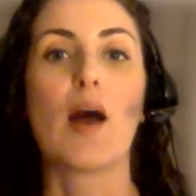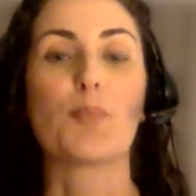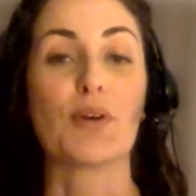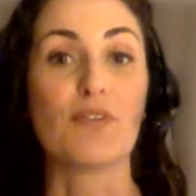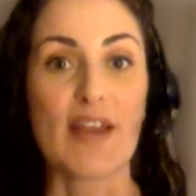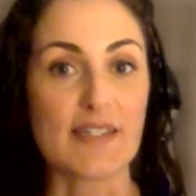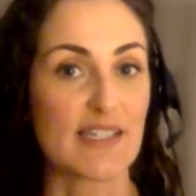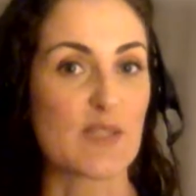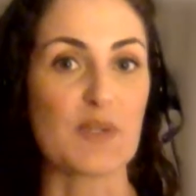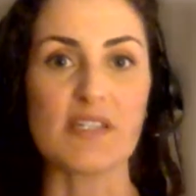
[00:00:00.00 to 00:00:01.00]
preventing
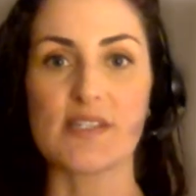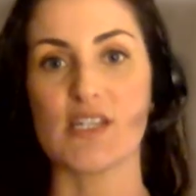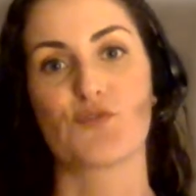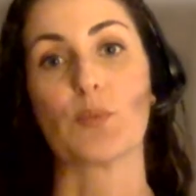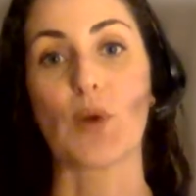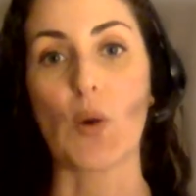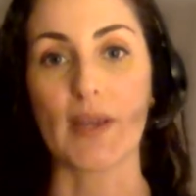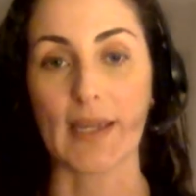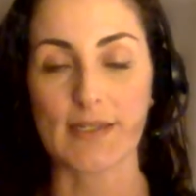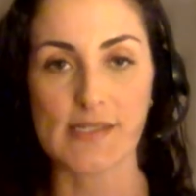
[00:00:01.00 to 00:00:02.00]
species from
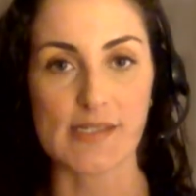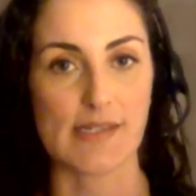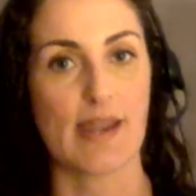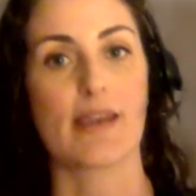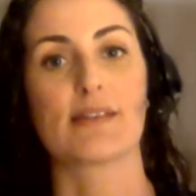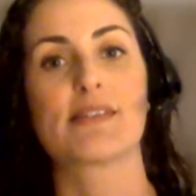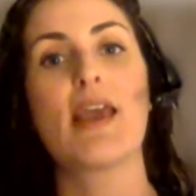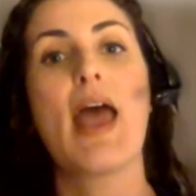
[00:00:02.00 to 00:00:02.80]
going extinct,